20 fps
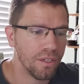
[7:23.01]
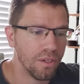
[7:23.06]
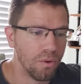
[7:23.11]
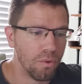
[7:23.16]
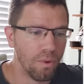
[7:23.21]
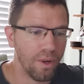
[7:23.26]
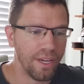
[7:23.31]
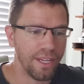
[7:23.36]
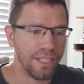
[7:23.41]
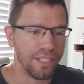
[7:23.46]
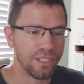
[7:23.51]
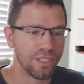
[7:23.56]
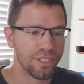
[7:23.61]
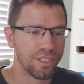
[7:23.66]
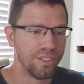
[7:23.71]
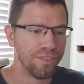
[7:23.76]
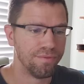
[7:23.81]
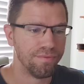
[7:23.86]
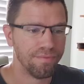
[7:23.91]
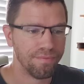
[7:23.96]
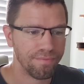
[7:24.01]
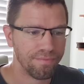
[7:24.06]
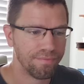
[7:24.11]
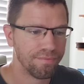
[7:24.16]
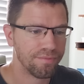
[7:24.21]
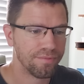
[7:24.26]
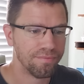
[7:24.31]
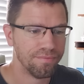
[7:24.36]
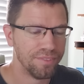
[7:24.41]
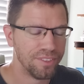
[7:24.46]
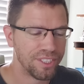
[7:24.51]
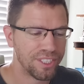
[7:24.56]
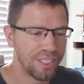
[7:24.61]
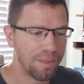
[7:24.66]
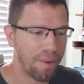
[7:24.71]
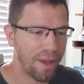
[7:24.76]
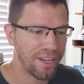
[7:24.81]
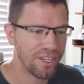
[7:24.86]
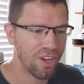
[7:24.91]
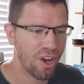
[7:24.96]
What is
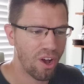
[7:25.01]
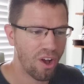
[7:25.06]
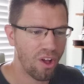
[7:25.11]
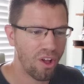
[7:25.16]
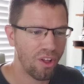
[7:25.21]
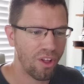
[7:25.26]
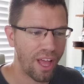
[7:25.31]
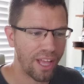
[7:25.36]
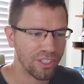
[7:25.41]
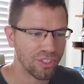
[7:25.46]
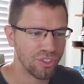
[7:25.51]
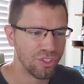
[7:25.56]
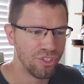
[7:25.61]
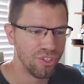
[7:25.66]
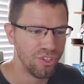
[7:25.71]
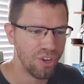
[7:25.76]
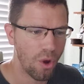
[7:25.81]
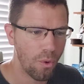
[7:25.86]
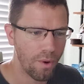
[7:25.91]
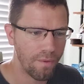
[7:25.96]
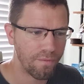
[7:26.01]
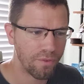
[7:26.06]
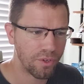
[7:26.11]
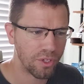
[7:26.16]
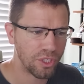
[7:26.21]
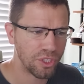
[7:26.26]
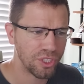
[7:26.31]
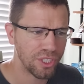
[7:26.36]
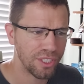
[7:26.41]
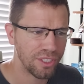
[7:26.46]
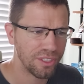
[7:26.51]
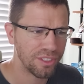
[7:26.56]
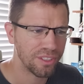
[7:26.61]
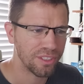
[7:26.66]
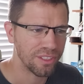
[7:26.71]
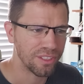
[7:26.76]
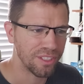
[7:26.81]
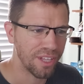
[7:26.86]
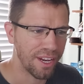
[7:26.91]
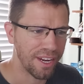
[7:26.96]
semi-tall, has no inversions,
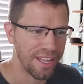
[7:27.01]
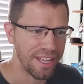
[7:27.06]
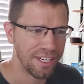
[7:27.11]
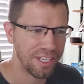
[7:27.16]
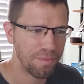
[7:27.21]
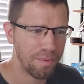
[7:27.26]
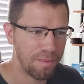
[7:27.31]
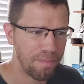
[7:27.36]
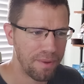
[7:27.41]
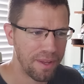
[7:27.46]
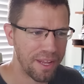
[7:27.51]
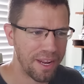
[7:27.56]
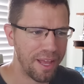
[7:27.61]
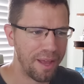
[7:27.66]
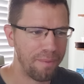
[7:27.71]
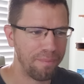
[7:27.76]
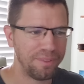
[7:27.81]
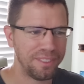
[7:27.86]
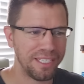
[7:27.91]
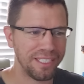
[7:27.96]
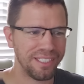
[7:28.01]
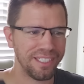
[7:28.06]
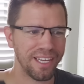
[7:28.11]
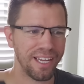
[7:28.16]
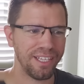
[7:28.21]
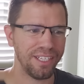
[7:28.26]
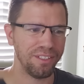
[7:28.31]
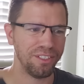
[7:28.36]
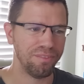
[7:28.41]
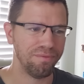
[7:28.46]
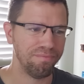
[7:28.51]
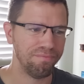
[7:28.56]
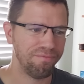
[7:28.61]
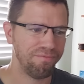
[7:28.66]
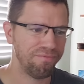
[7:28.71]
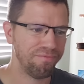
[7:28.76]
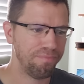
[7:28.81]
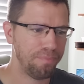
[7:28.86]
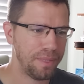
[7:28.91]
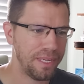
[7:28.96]
is not an Intamin B&M, CCI,
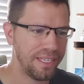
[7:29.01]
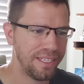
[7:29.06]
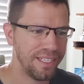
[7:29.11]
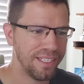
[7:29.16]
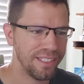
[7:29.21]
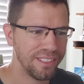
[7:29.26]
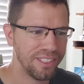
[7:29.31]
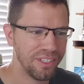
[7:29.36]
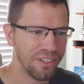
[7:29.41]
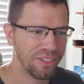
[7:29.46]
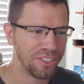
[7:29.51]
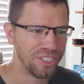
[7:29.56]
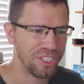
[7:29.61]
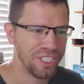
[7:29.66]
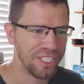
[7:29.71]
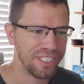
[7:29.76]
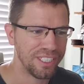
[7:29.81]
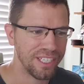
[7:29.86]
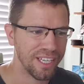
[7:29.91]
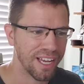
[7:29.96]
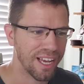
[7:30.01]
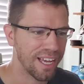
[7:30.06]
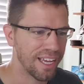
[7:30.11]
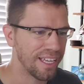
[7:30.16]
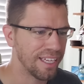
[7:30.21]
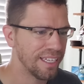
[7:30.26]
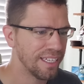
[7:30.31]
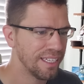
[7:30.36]
PTC, or GCI?